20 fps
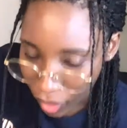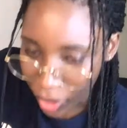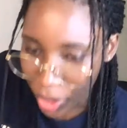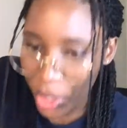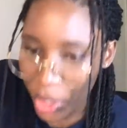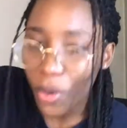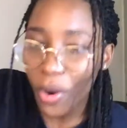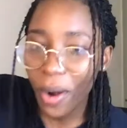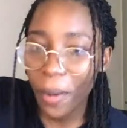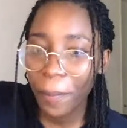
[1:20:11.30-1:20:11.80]

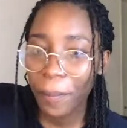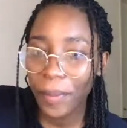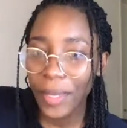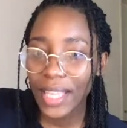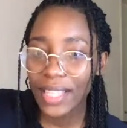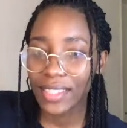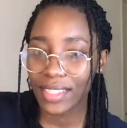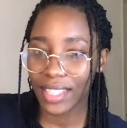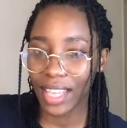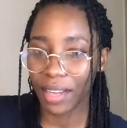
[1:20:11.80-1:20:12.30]
You are
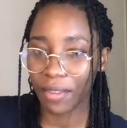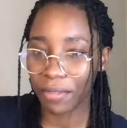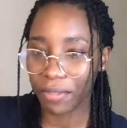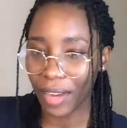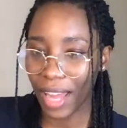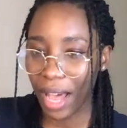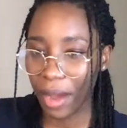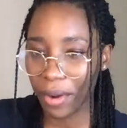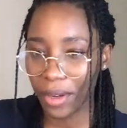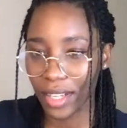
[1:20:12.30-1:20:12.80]
beat,
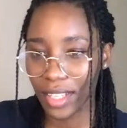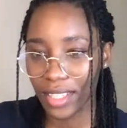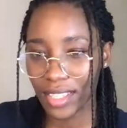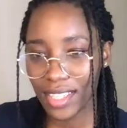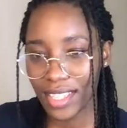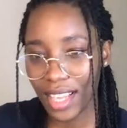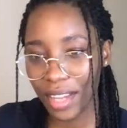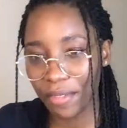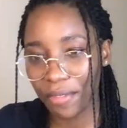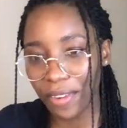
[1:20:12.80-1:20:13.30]
Sunflower.
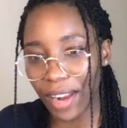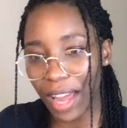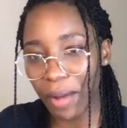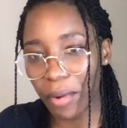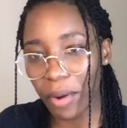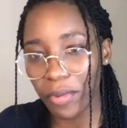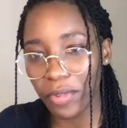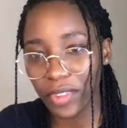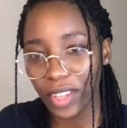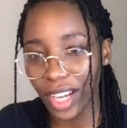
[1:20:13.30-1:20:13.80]

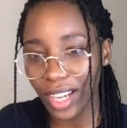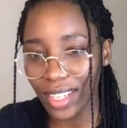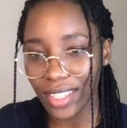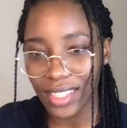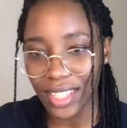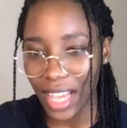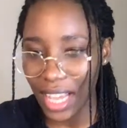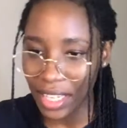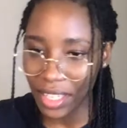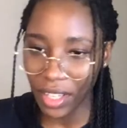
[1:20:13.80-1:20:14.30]
Sunflower, we've got a
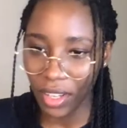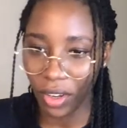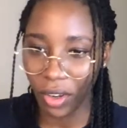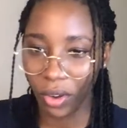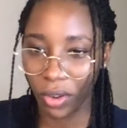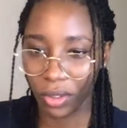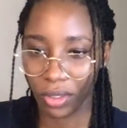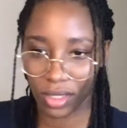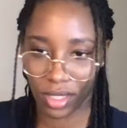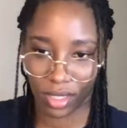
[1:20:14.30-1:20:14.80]

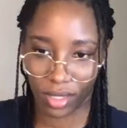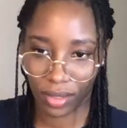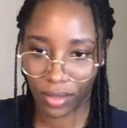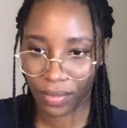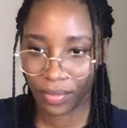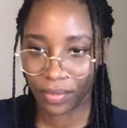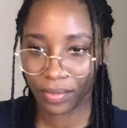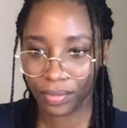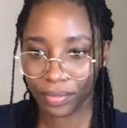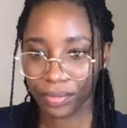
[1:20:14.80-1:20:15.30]
10-year-old.
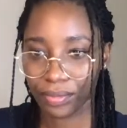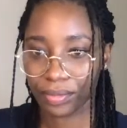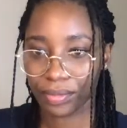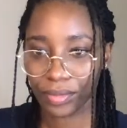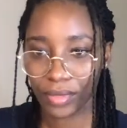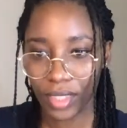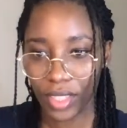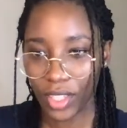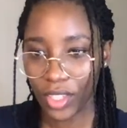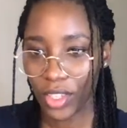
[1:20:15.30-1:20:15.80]

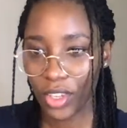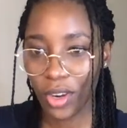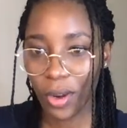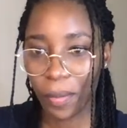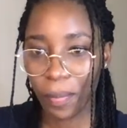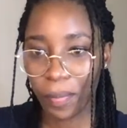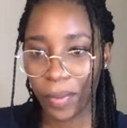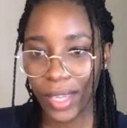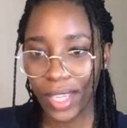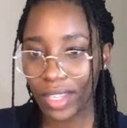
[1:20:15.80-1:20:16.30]

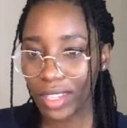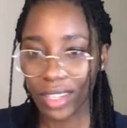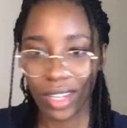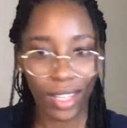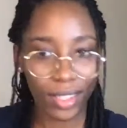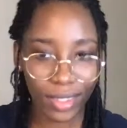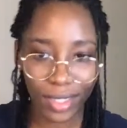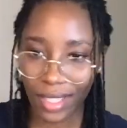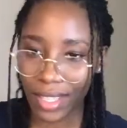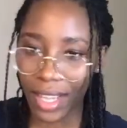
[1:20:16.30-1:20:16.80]
You're beat. You're
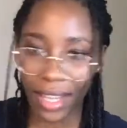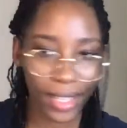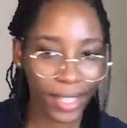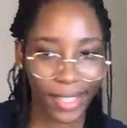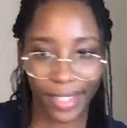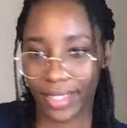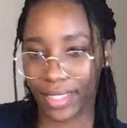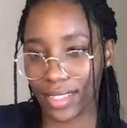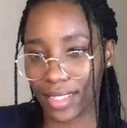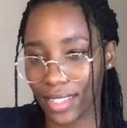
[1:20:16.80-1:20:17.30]
not the
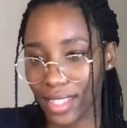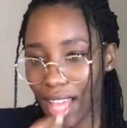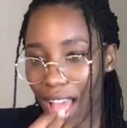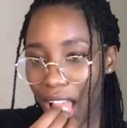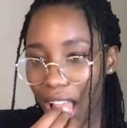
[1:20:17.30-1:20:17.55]
youngest.